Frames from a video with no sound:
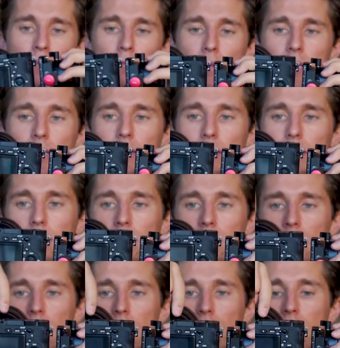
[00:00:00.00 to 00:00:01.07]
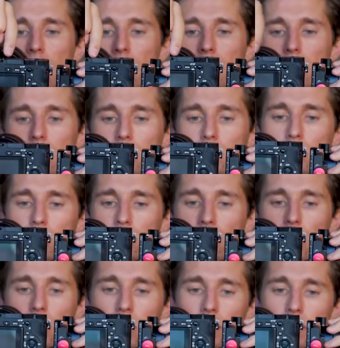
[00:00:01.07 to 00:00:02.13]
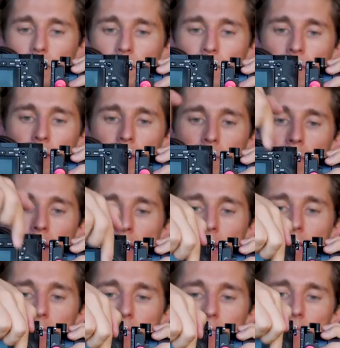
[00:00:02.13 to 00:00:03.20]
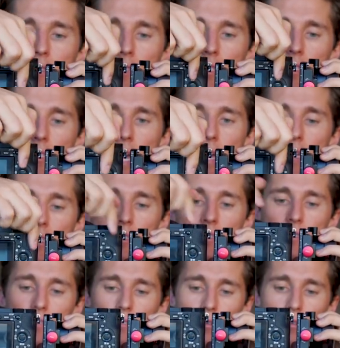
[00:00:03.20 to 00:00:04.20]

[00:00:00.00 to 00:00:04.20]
meaning the center of gravity is too far past this axis.